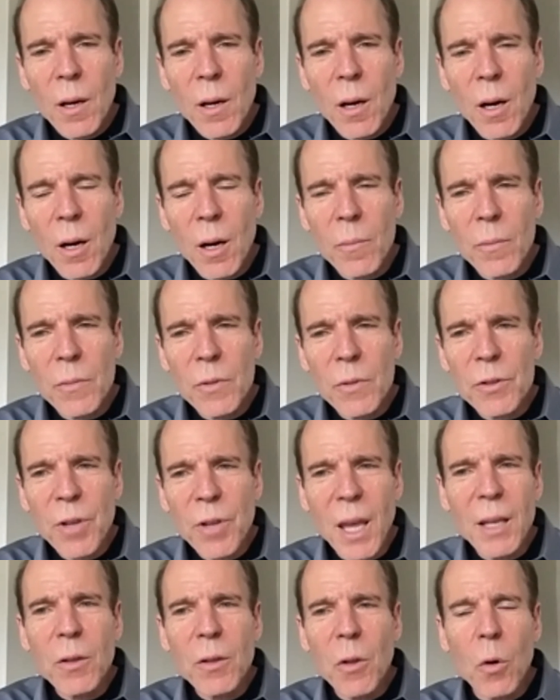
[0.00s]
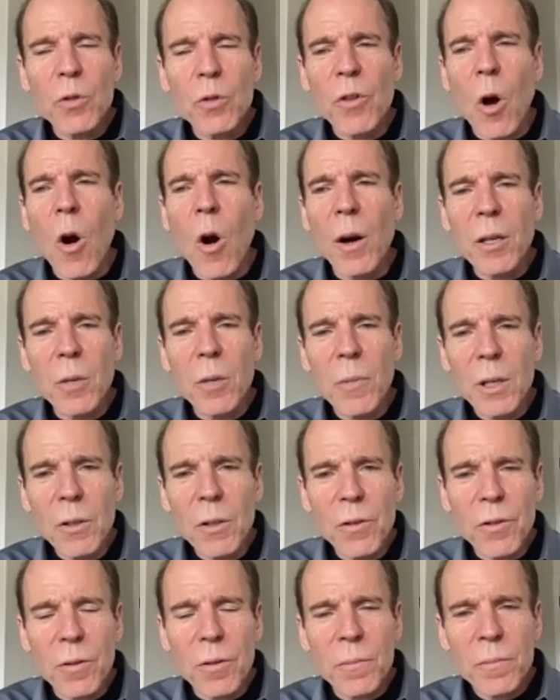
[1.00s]
um, take those
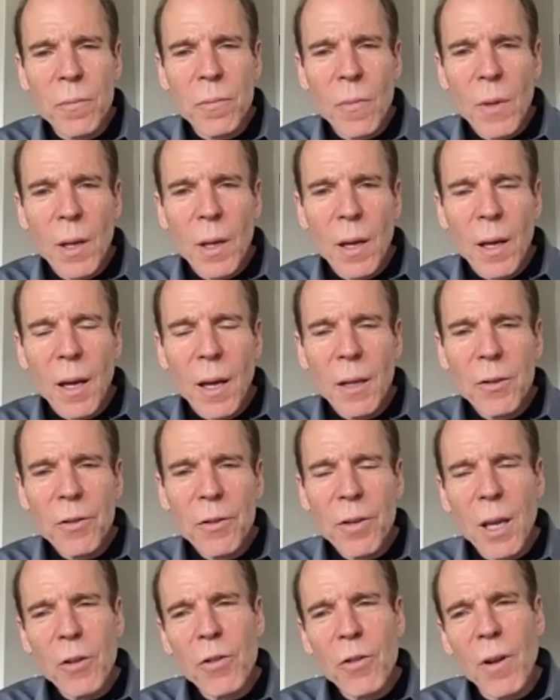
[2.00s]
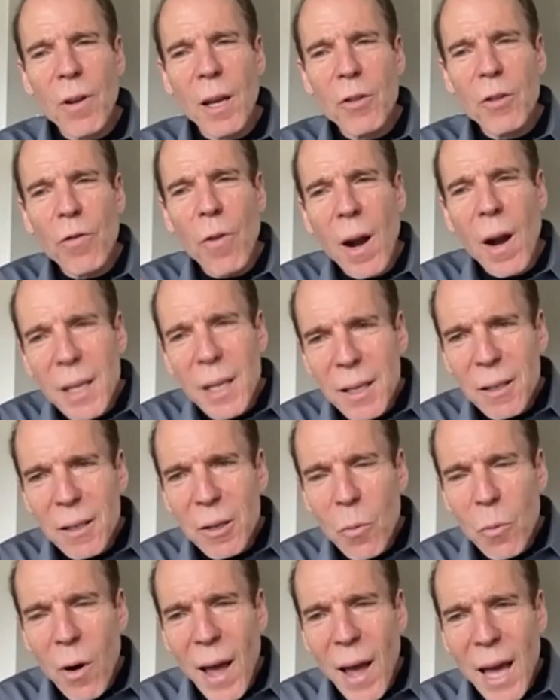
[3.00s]
arguments and say, should I try to eat a
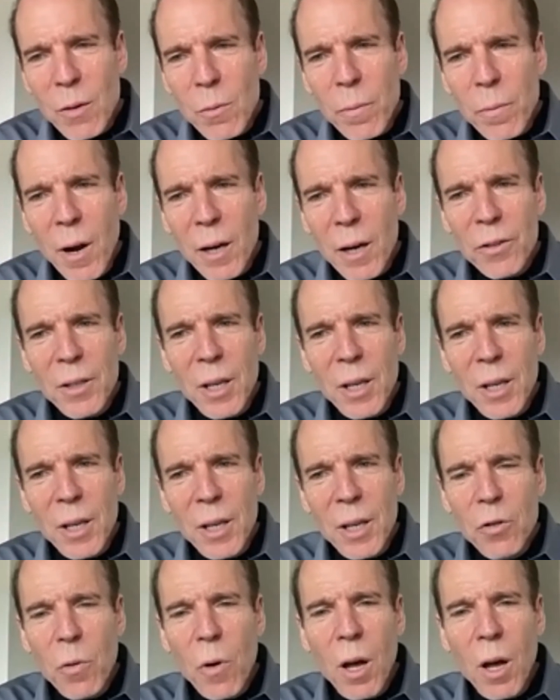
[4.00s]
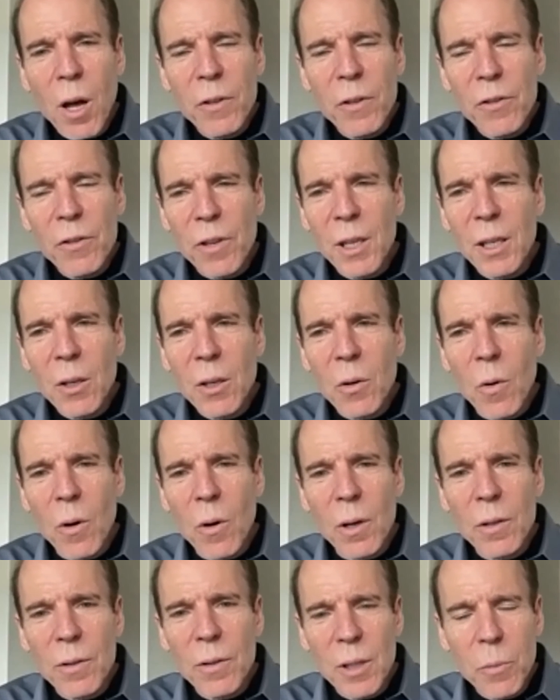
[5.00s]
little more animal products to get B twelve and zinc
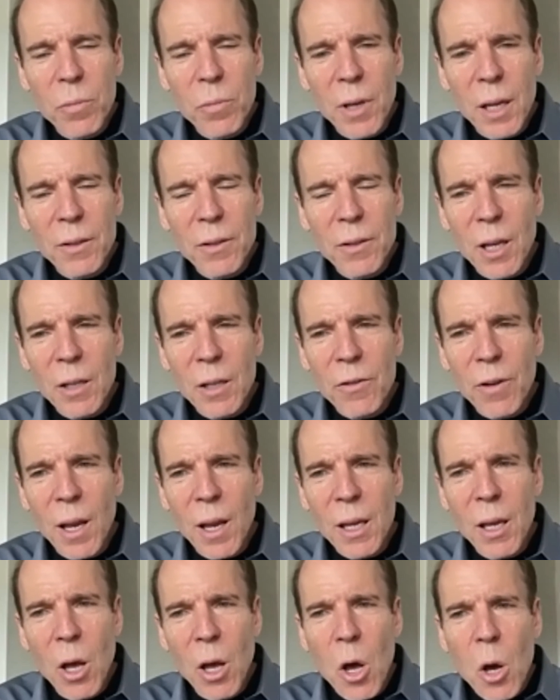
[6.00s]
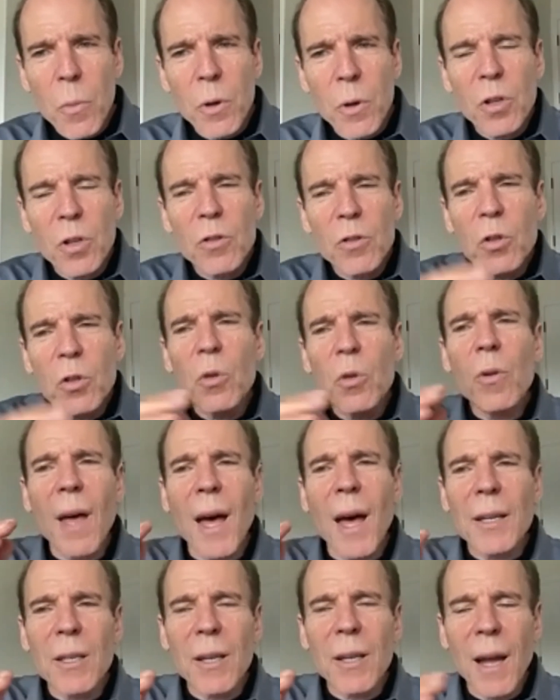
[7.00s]
or E P A and D H A? But to do
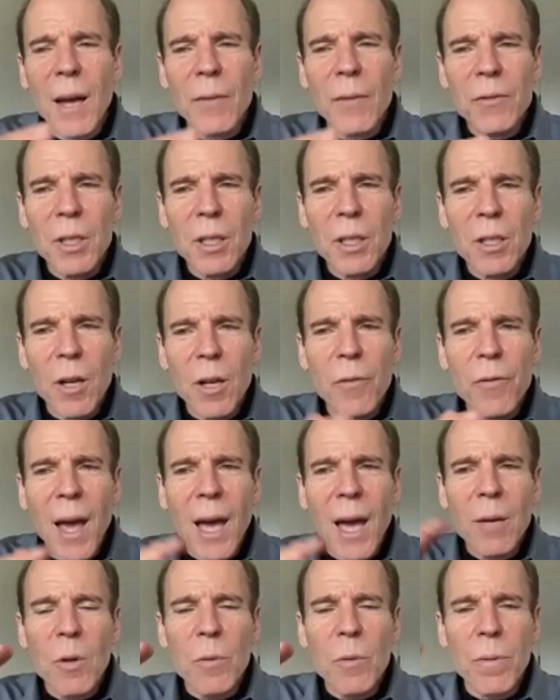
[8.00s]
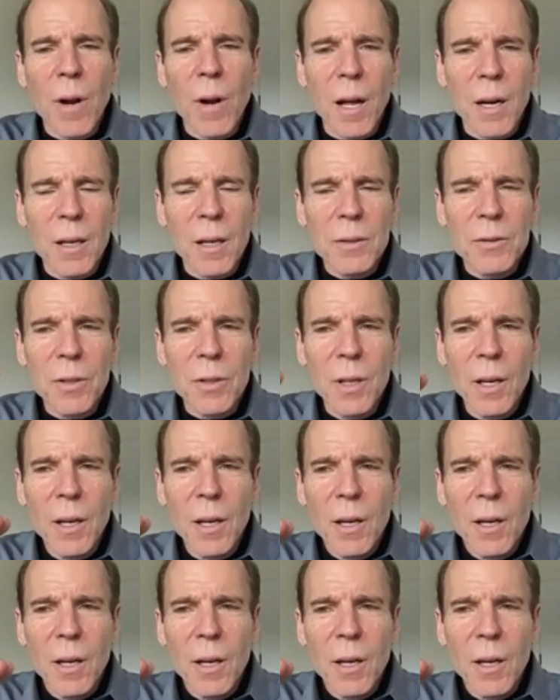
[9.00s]
that, you'd have to eat enough animal product